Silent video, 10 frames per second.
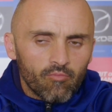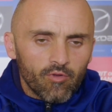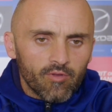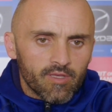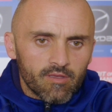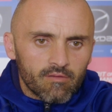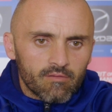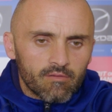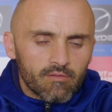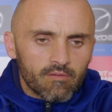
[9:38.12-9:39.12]
really
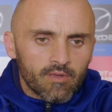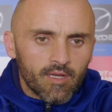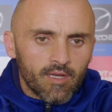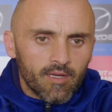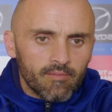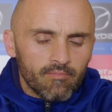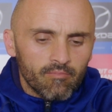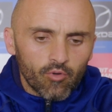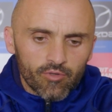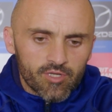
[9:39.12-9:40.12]

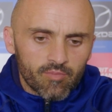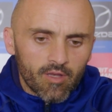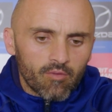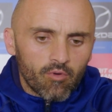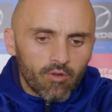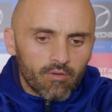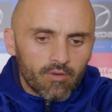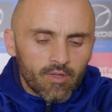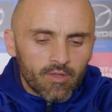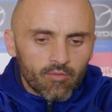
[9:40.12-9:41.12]
bullish about what
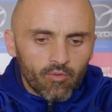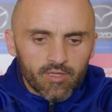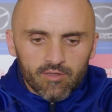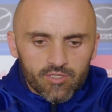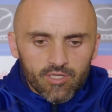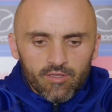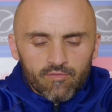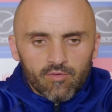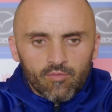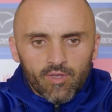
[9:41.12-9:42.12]
we can
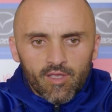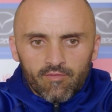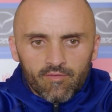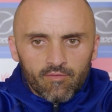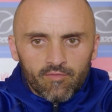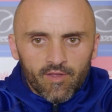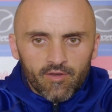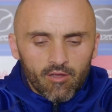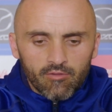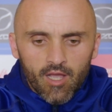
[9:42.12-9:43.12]
achieve. And we've had
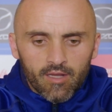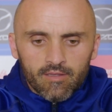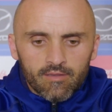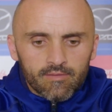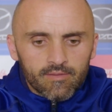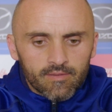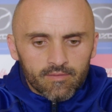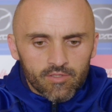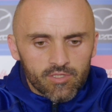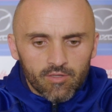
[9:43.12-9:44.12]
no luck
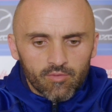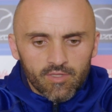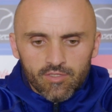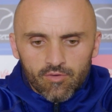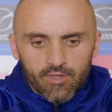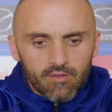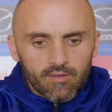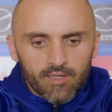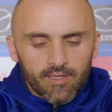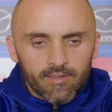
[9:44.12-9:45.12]
this year with injury
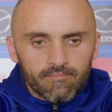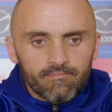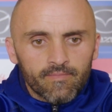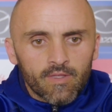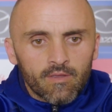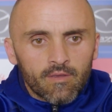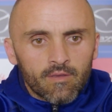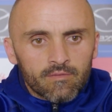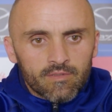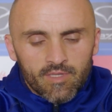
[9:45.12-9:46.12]
to
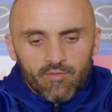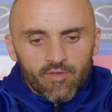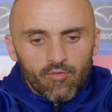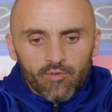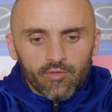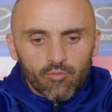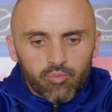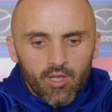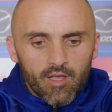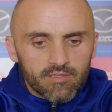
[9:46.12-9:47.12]
some of our really good
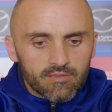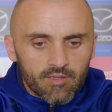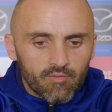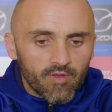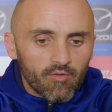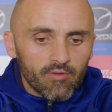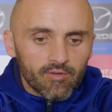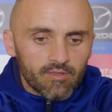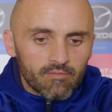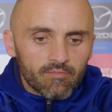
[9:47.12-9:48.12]
players and some of our
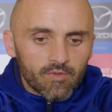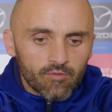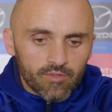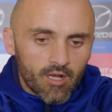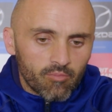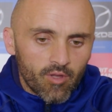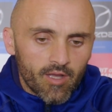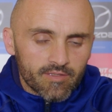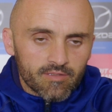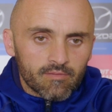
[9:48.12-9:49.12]
really good young
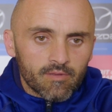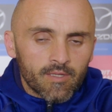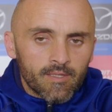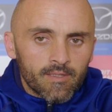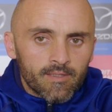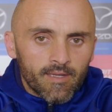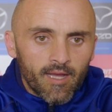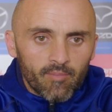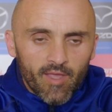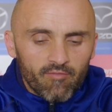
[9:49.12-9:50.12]
players, and
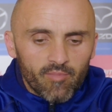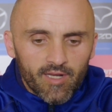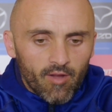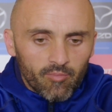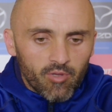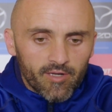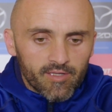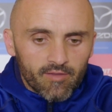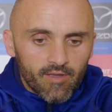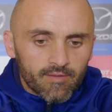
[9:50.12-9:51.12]
they haven't been able to play
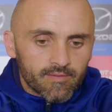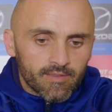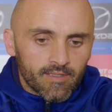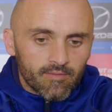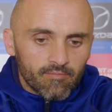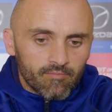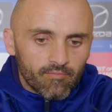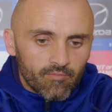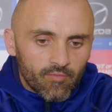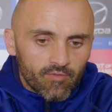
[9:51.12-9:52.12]
together.
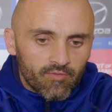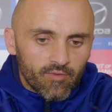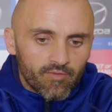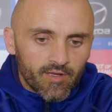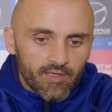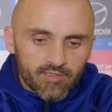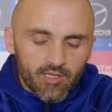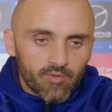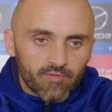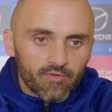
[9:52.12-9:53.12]
We've had our
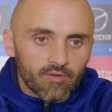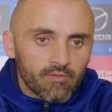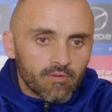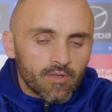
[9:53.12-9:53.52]
skipper for